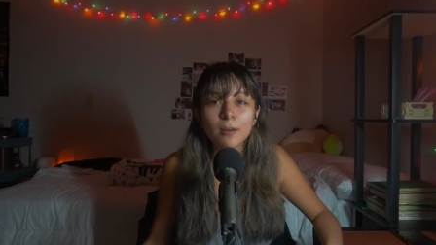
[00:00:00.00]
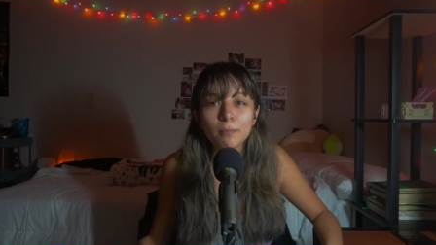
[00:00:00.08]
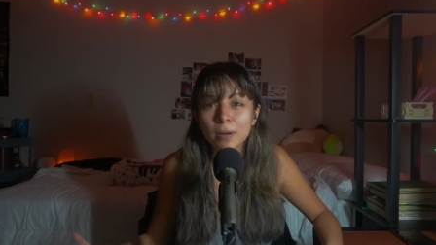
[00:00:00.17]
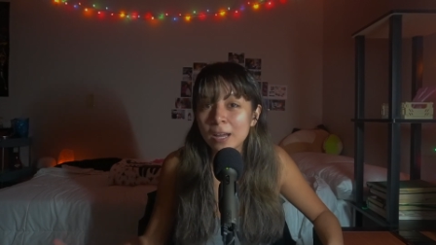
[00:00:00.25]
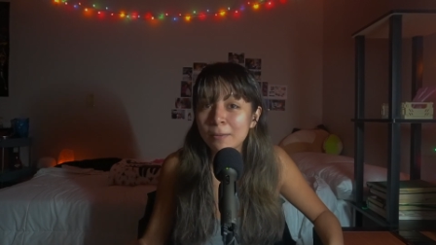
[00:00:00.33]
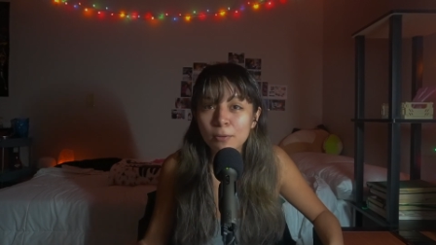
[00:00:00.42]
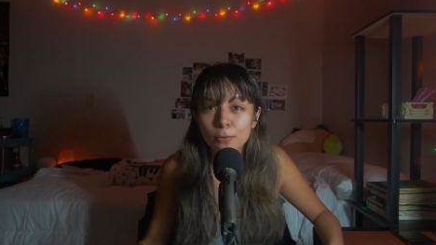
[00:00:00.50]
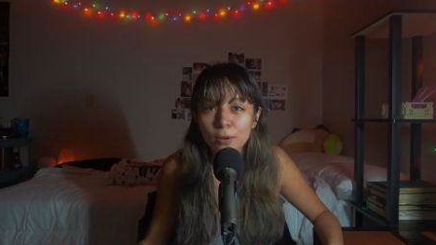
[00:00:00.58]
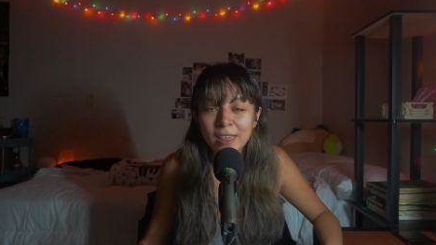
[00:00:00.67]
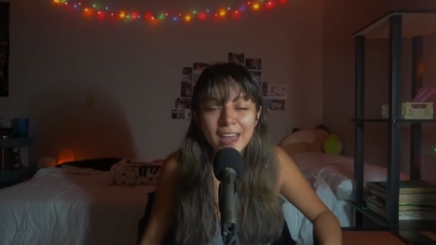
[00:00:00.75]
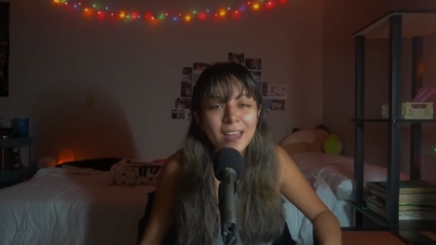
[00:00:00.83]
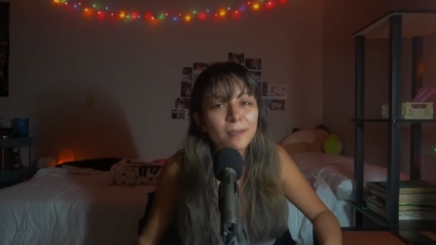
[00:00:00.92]
But before
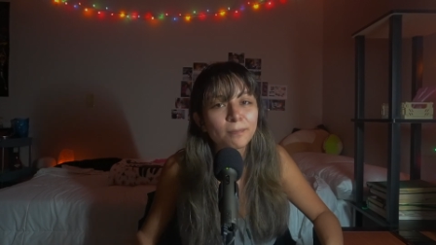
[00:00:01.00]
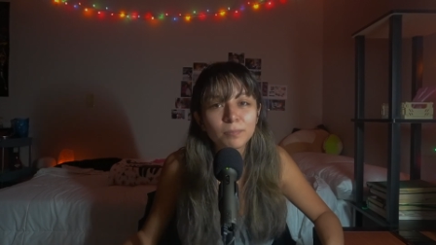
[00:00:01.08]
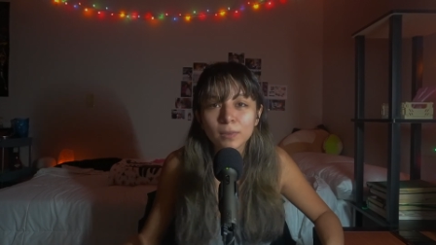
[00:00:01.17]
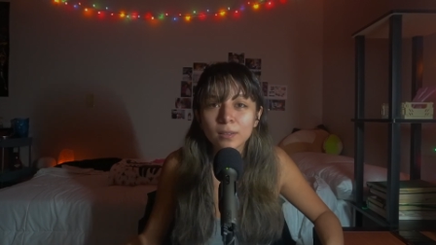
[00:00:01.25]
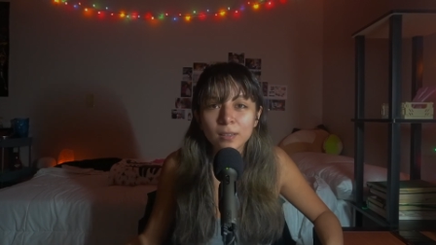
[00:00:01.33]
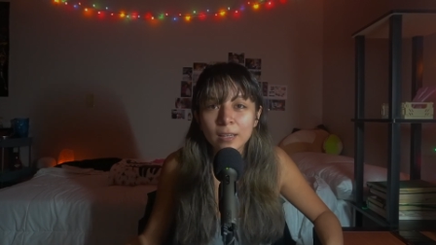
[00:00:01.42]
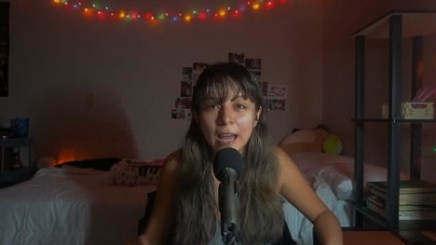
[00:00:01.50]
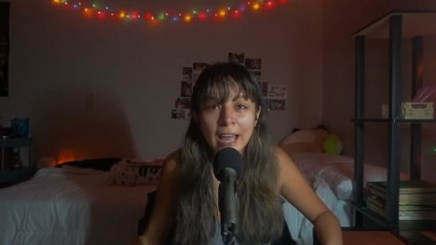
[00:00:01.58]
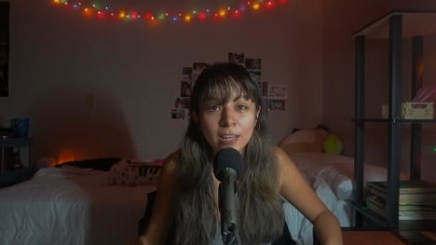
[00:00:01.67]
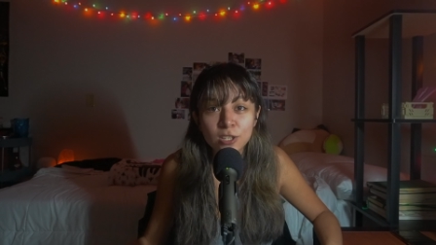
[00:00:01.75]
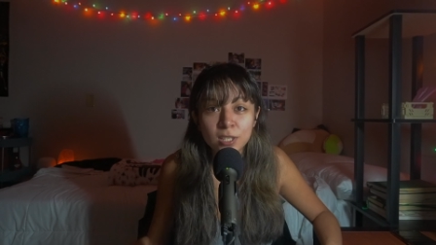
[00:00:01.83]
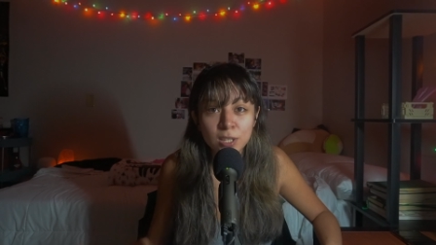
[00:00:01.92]
that,
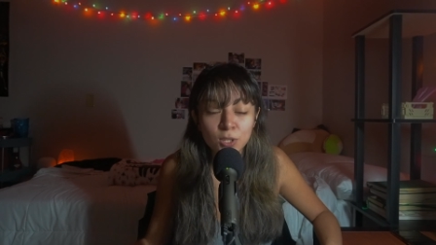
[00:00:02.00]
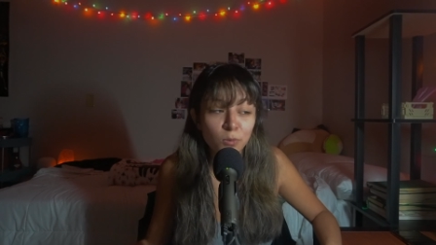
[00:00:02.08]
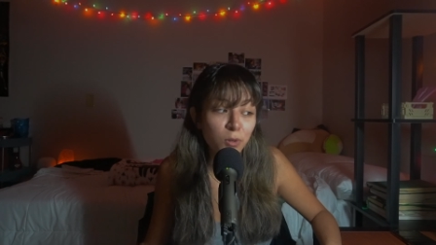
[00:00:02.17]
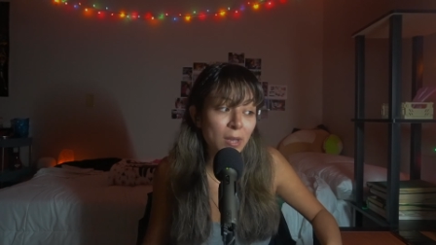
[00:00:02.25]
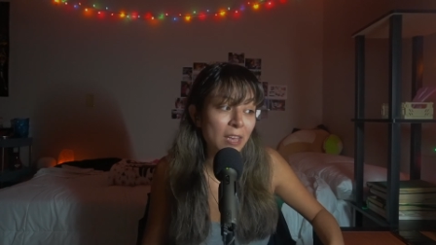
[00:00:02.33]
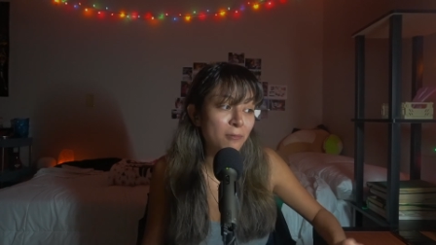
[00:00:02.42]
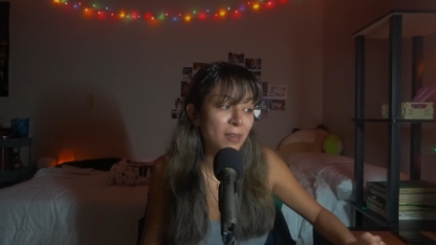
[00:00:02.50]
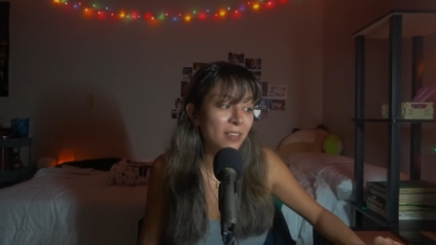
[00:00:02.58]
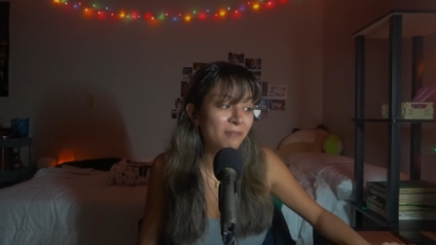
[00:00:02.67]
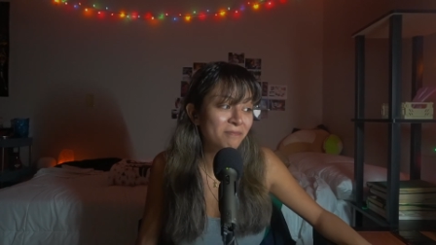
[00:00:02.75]
I just assume you hate me.